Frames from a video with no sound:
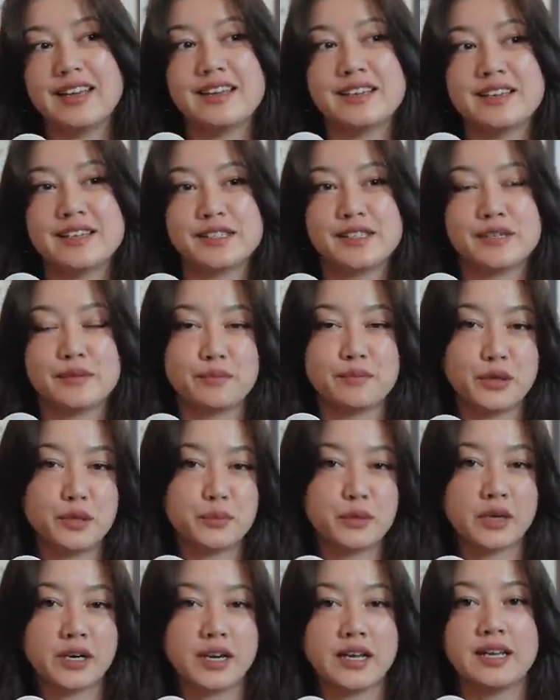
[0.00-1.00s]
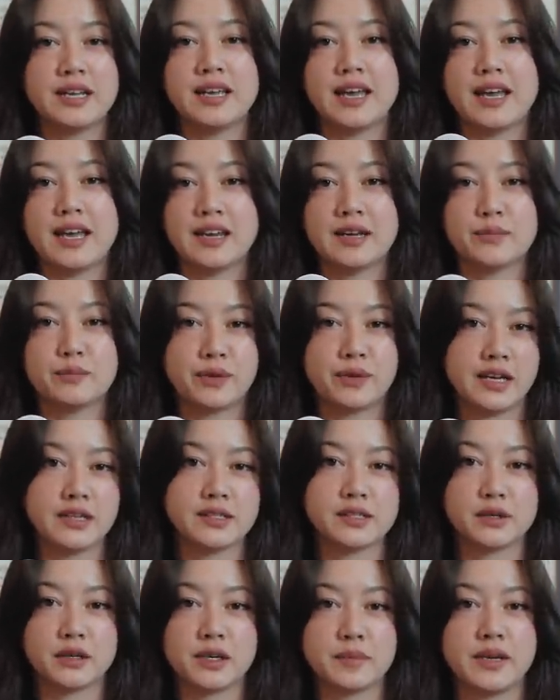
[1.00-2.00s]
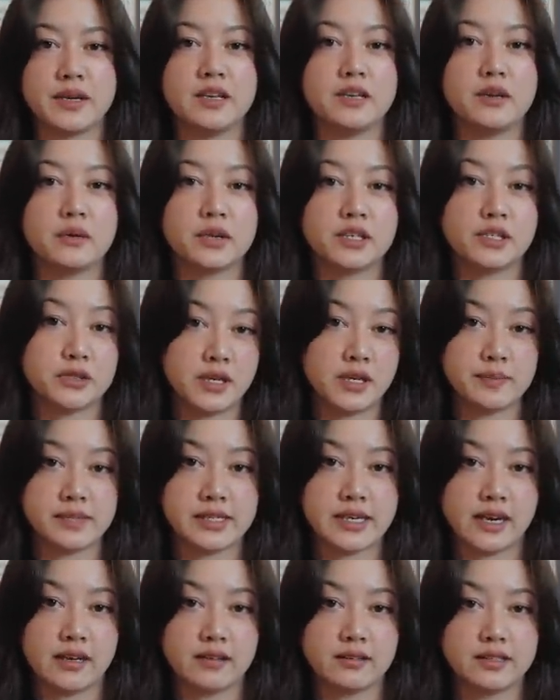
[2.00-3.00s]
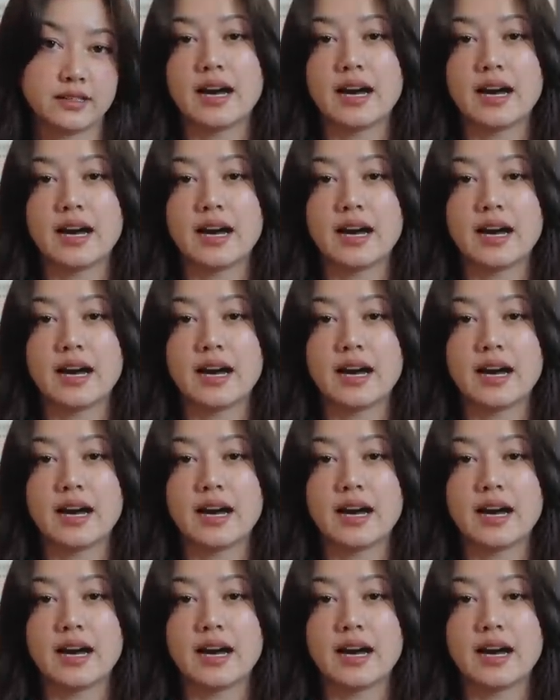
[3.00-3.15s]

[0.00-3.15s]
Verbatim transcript: is mood boarding and brainstorming your dream style.